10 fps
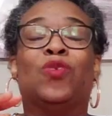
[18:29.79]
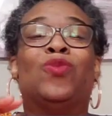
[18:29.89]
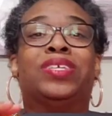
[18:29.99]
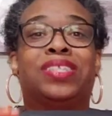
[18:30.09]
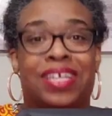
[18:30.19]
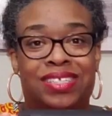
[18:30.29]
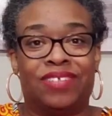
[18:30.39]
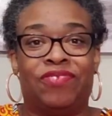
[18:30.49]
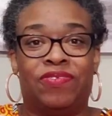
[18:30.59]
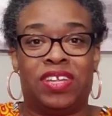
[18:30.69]
was less
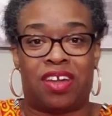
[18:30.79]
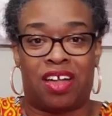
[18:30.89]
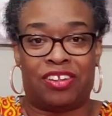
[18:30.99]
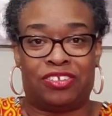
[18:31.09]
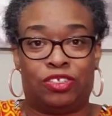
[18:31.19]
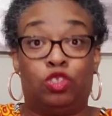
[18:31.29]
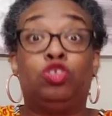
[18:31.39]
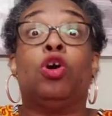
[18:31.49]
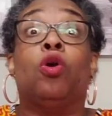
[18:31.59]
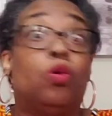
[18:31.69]
than $50
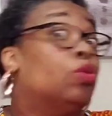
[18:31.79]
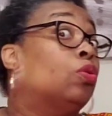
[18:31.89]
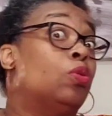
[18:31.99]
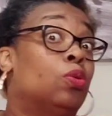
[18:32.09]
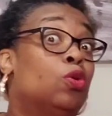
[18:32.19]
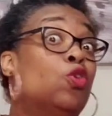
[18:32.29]
total